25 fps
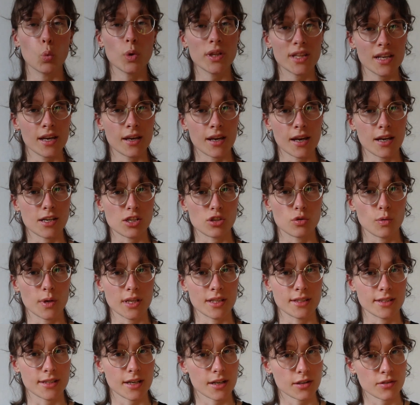with the occasional
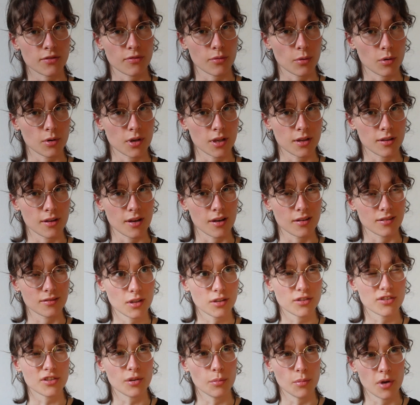insect thrown in there.
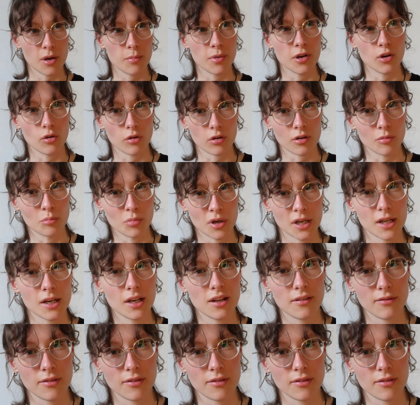So maybe not completely